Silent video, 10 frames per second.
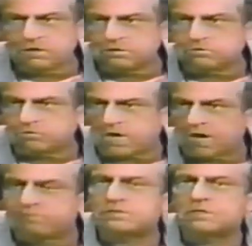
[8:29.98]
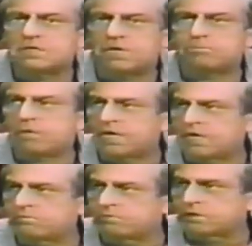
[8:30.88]
to draft a
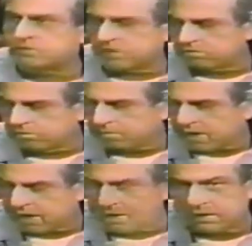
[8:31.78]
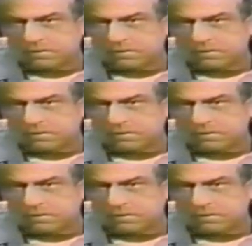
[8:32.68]
plan for a central bank.